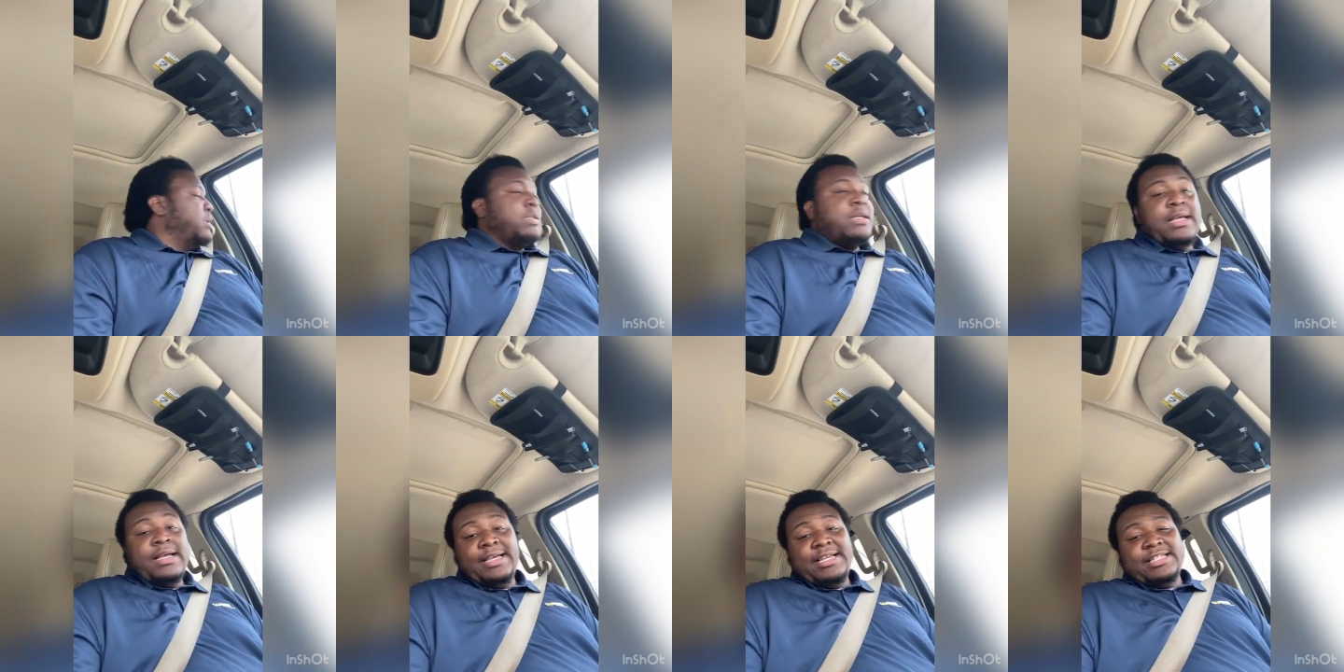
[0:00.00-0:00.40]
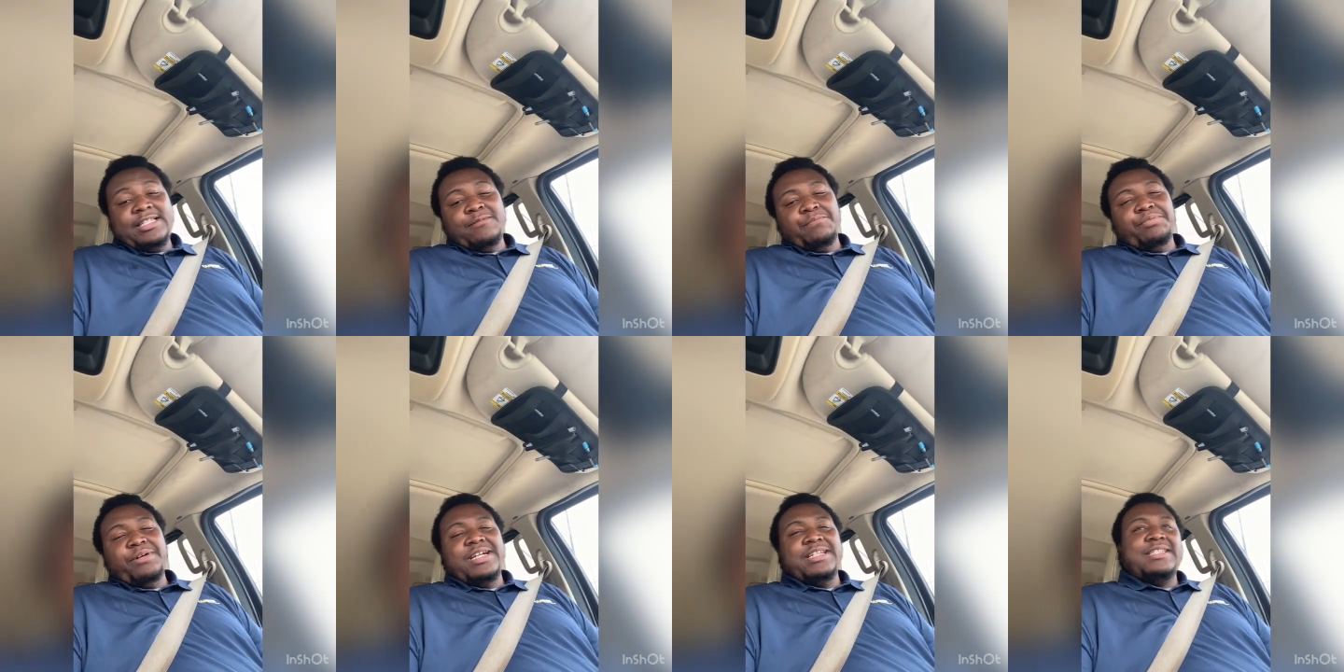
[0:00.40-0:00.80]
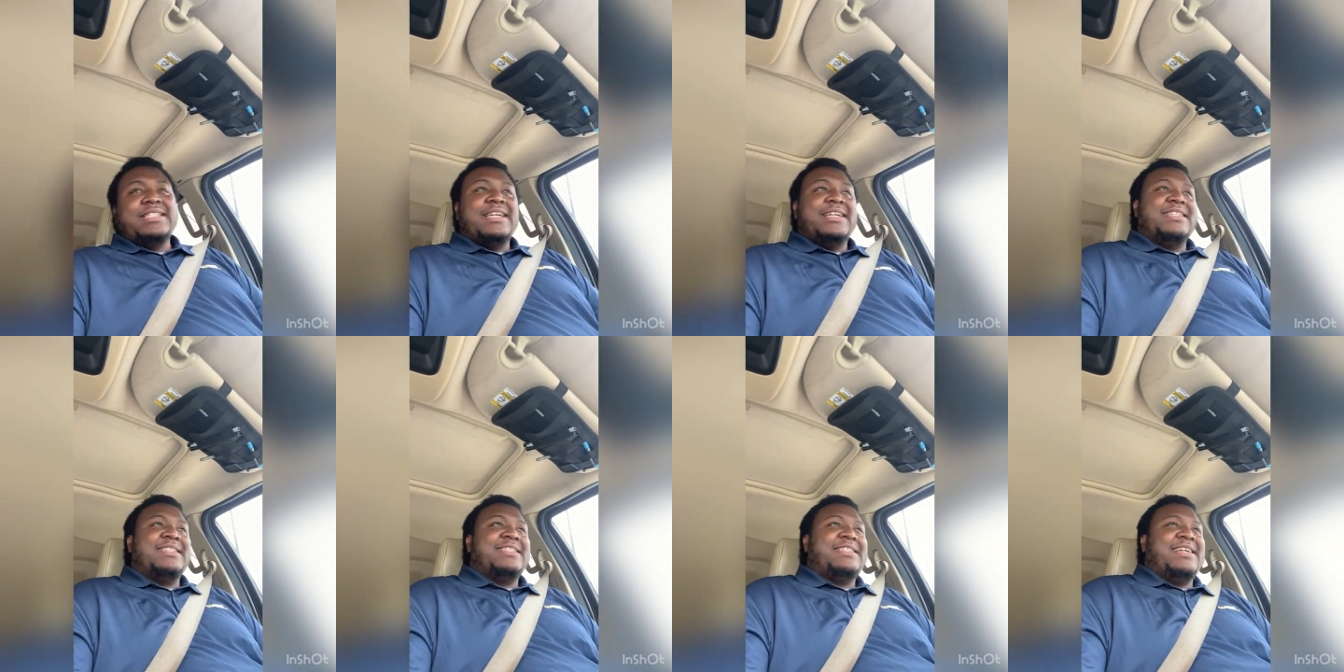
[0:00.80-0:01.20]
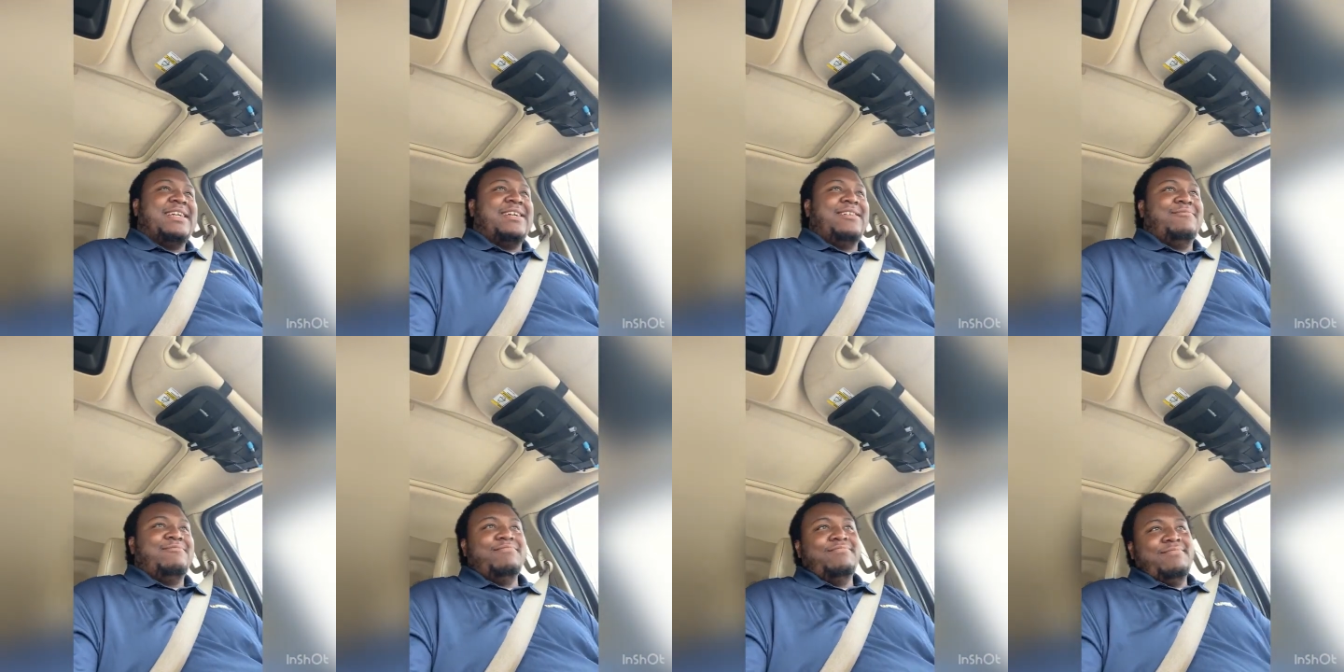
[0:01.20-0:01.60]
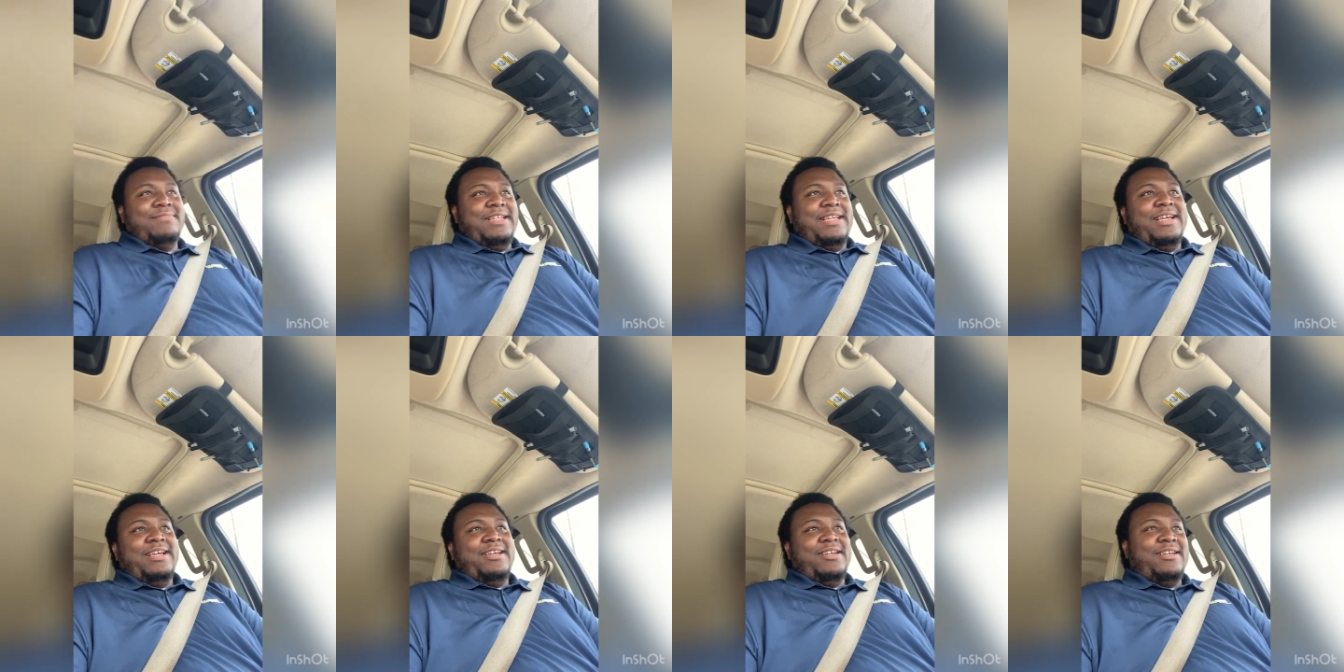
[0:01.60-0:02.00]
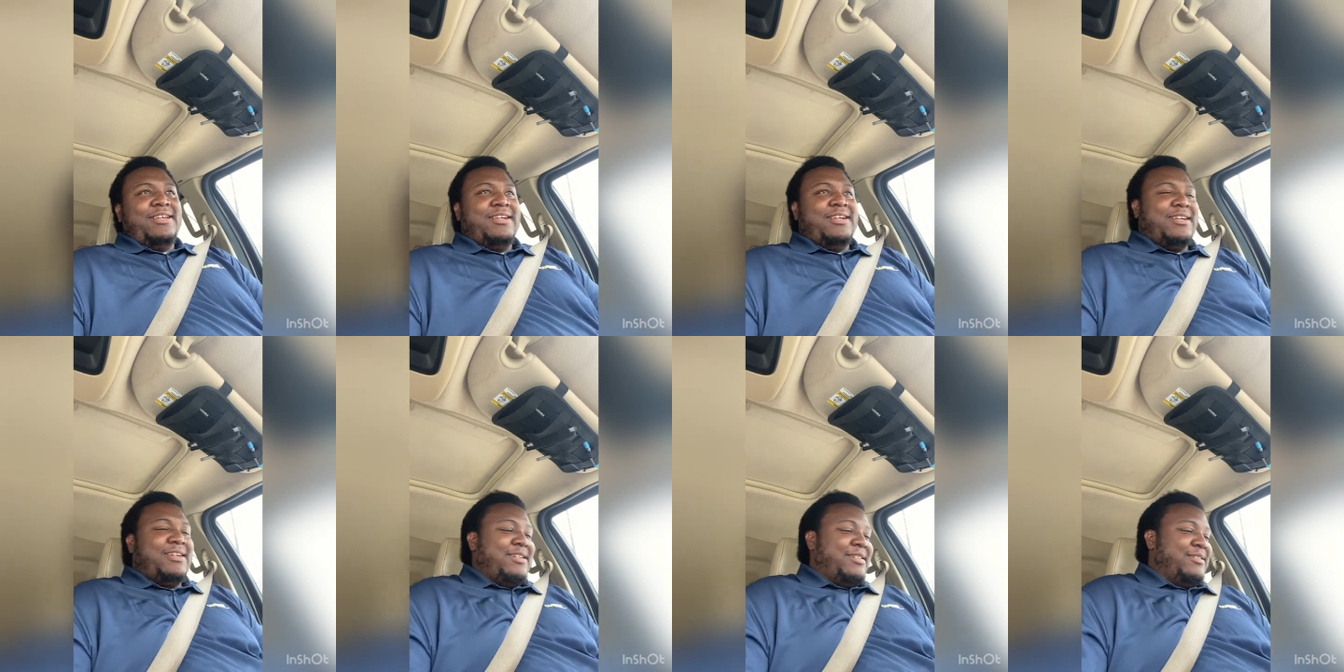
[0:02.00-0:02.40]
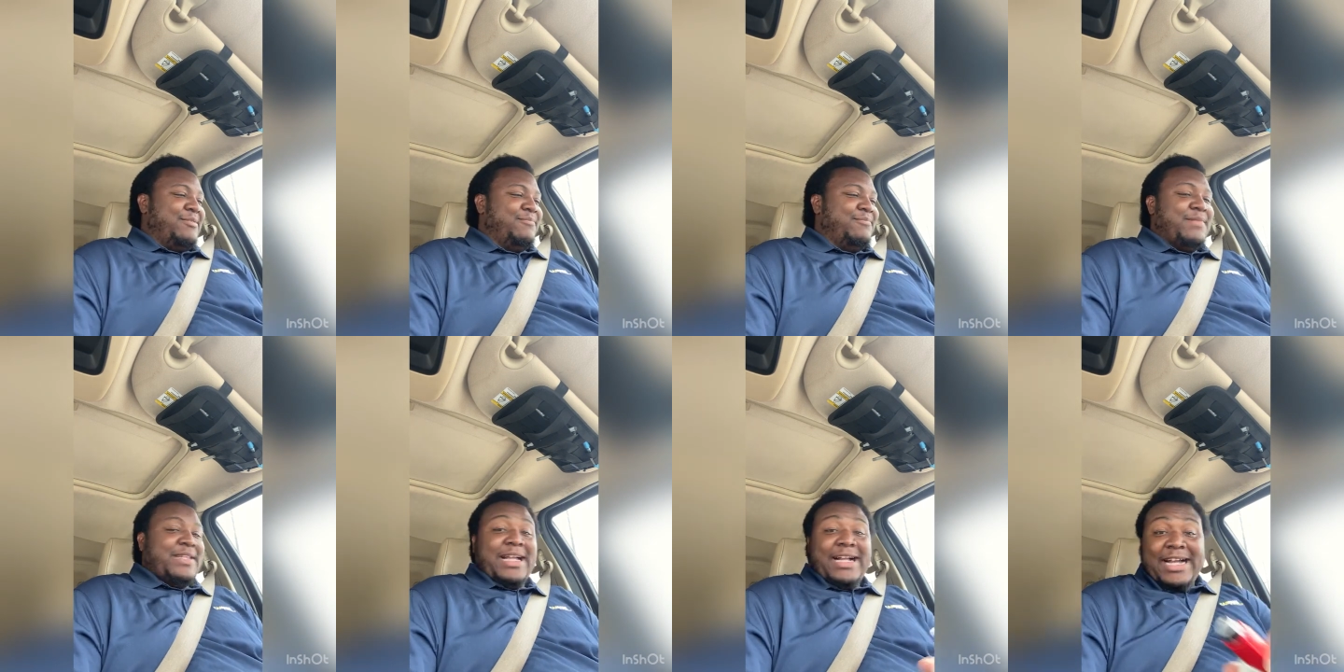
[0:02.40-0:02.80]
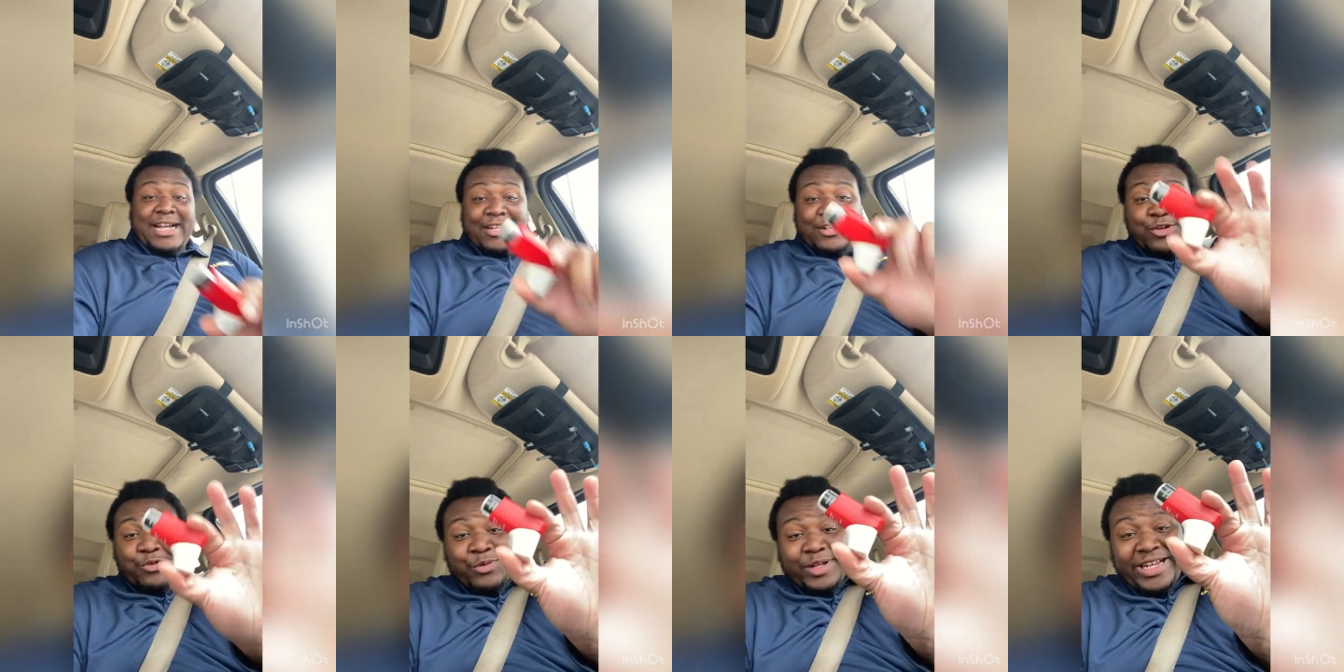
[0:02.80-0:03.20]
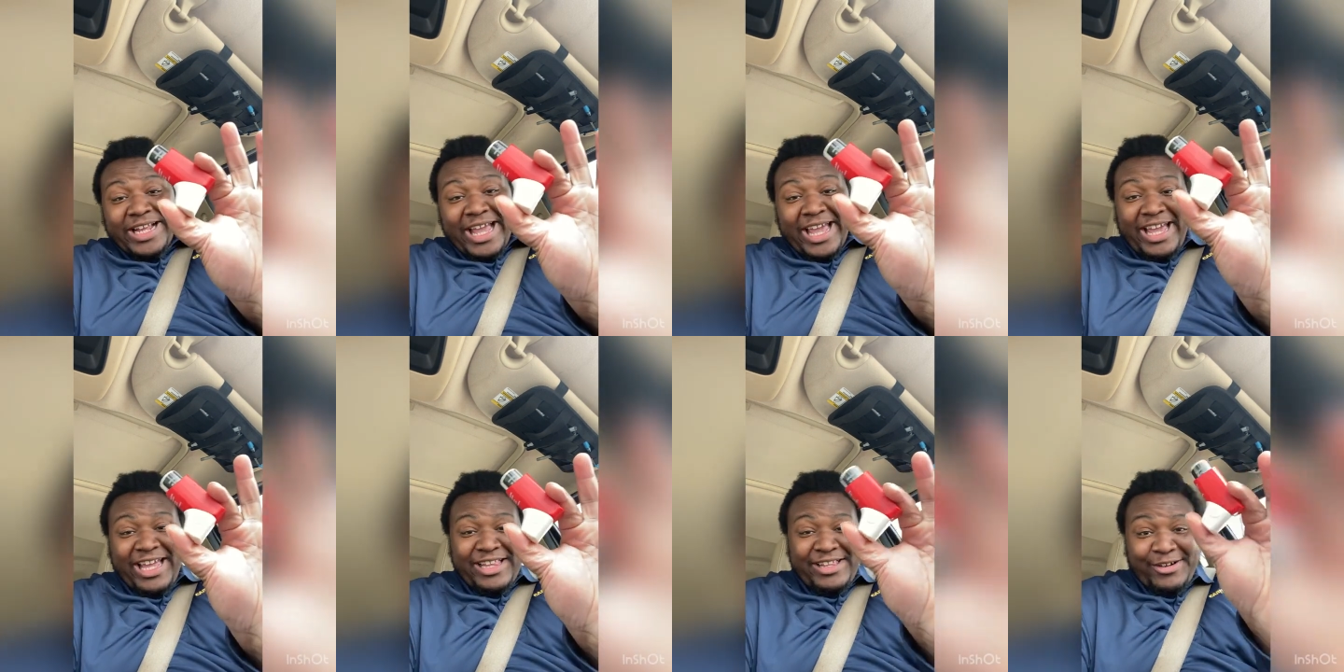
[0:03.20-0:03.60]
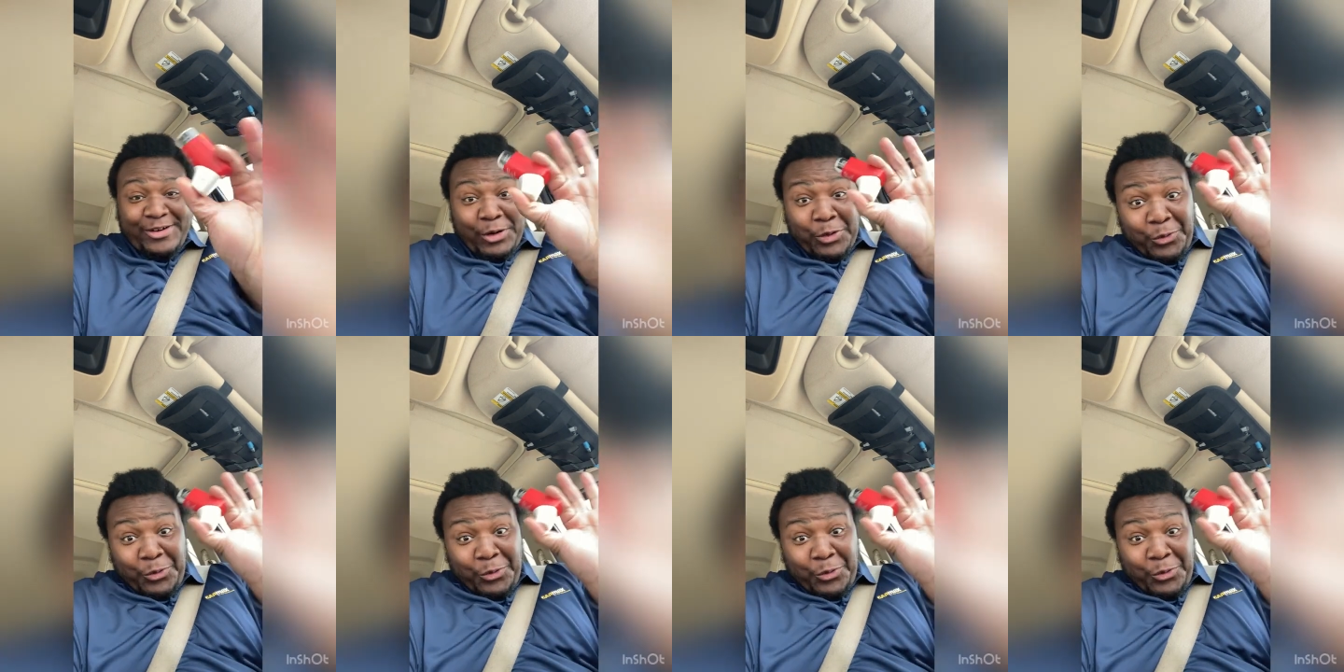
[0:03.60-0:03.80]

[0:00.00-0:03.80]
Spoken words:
I guess the bright side is that I got a new inhaler.